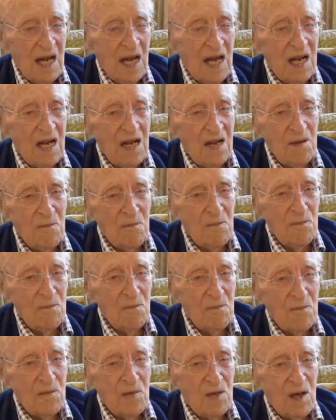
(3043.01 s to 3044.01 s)

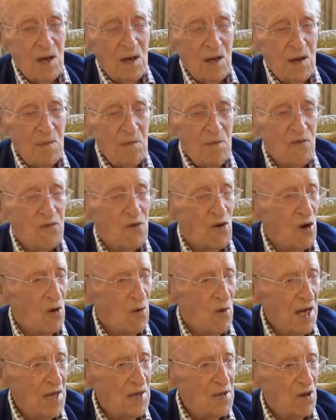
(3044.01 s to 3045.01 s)
Um, before
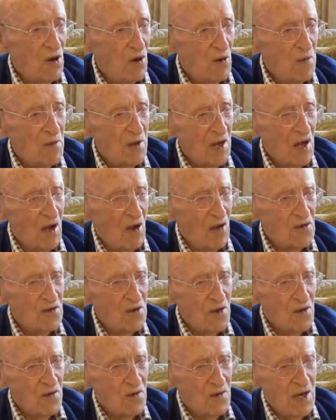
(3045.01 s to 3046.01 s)
I went up
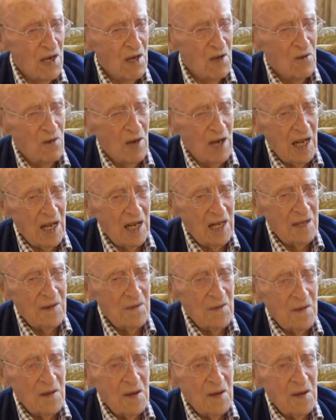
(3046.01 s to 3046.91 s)
onto the railway,